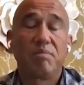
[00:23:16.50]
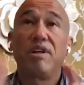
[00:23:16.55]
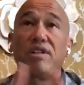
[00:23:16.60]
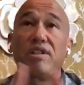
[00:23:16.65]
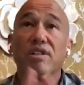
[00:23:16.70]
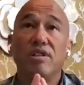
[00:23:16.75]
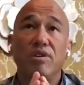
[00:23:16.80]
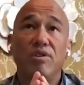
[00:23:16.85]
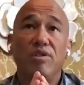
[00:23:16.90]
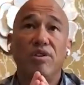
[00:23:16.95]

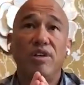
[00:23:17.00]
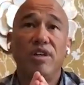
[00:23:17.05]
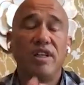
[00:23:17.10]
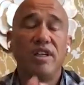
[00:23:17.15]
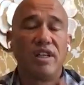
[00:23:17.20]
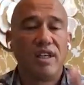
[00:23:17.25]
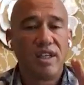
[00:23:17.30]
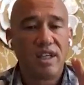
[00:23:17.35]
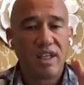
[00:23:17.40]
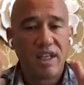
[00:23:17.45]
praise the
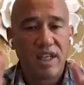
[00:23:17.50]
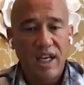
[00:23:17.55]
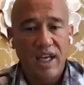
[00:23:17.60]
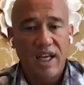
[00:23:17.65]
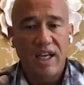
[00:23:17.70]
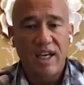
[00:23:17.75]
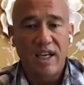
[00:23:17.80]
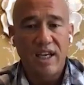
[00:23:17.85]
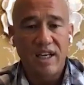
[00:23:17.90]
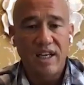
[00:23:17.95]
Lord,
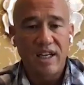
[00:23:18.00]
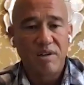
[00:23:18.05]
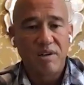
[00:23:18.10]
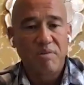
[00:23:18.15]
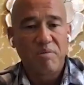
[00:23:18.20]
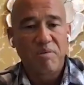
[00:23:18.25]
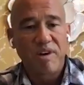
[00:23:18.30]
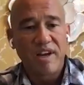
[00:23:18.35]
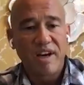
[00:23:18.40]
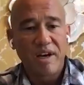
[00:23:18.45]
and
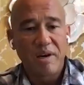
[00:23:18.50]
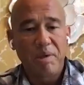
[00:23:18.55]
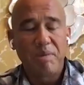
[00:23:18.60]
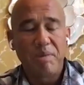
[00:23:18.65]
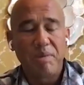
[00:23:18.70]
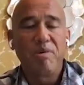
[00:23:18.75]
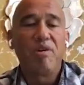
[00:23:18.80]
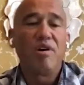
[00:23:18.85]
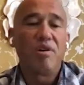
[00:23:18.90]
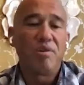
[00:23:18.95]
we're getting
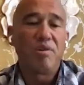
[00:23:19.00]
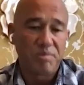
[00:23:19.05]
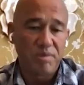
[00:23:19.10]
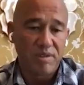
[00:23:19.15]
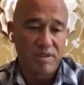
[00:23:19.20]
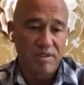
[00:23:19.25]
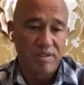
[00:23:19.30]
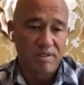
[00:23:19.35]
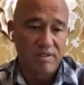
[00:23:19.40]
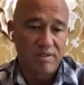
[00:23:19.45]
people
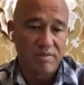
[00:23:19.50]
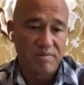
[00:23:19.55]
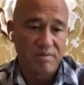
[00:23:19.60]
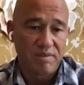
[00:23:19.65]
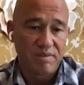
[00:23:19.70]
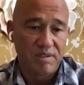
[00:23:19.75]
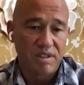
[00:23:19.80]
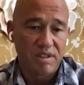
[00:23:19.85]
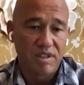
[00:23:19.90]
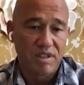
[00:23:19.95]
homes.
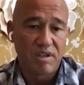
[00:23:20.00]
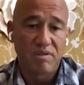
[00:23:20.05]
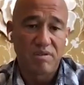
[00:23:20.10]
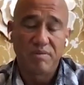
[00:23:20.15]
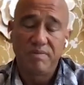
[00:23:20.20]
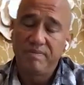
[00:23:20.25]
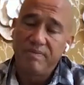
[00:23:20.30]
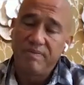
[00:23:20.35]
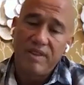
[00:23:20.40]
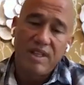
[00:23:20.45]

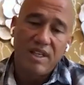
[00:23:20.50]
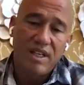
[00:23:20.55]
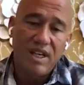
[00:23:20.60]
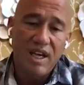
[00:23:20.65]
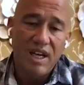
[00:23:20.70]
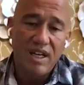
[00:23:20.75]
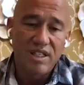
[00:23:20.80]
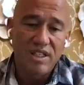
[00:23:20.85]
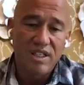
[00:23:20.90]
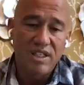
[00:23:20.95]
So
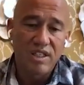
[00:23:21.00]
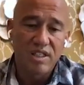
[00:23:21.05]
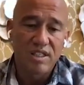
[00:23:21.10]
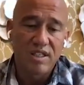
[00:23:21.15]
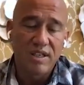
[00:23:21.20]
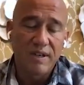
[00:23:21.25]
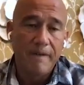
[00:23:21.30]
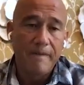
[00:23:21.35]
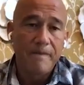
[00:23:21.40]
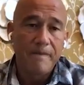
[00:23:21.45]
yeah,
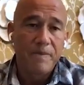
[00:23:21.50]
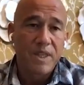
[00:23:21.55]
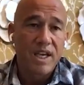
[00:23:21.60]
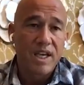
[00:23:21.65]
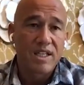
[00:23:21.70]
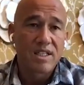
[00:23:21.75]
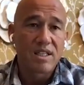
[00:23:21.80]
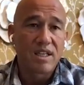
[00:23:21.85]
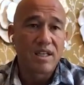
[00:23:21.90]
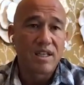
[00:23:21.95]

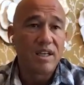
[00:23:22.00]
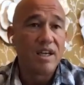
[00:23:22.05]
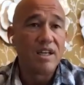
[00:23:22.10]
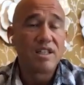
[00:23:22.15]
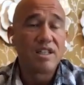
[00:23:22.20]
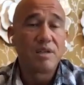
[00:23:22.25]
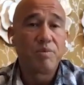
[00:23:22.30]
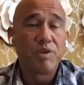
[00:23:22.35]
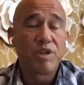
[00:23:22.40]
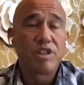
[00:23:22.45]
it's the
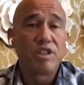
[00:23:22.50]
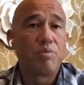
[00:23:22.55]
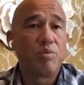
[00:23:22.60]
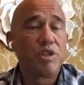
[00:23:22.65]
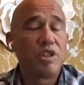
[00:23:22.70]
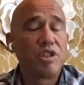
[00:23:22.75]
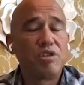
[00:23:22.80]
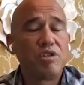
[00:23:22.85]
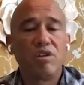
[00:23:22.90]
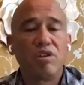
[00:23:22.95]
lens in
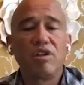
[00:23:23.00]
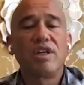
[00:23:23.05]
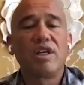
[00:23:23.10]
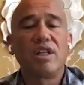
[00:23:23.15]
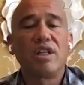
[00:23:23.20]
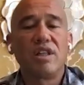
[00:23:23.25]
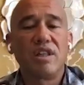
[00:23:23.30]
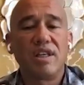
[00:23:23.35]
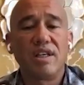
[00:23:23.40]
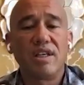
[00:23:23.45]
which you
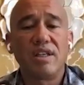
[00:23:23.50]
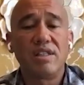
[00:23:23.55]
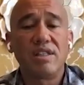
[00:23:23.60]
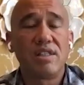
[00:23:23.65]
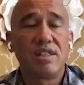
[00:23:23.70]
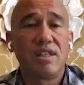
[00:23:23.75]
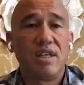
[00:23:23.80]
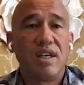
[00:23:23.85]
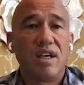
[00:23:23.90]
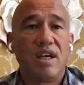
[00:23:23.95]
look at
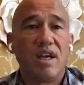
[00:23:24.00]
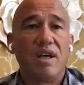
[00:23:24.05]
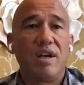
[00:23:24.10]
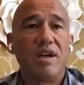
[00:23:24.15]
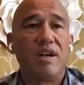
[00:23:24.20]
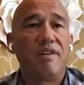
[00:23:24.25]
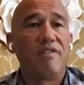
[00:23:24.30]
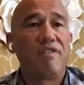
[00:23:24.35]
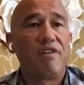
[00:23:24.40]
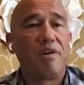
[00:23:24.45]
things.
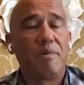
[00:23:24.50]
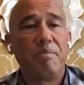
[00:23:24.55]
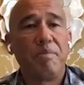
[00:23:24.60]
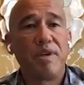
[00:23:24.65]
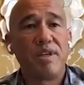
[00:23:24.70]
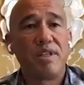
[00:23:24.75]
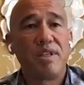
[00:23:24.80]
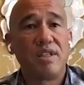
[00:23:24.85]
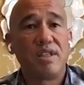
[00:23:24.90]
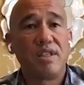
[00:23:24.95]
And then if you're in
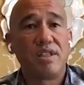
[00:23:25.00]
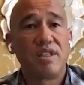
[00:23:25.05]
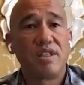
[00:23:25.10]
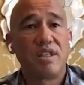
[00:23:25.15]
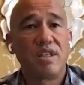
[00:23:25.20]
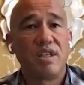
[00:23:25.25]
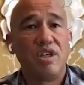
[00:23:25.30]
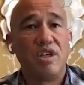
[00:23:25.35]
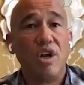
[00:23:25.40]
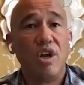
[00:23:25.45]

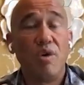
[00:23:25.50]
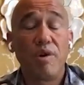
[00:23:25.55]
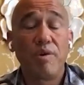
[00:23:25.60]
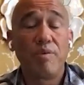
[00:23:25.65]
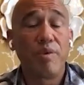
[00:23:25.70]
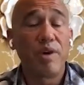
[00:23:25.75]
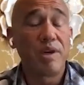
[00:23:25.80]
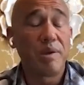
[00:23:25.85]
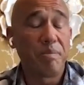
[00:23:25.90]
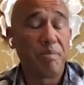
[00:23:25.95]
business,
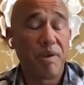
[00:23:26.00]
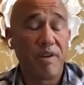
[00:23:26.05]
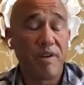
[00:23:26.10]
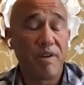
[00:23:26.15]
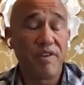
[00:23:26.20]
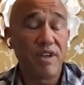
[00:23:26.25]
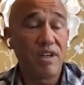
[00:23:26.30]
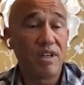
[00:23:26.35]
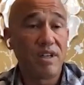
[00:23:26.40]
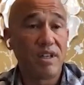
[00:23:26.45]
knowing when to
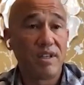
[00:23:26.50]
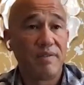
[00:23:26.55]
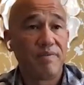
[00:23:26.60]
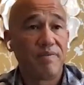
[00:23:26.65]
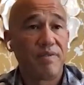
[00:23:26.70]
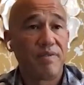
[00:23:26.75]
pivot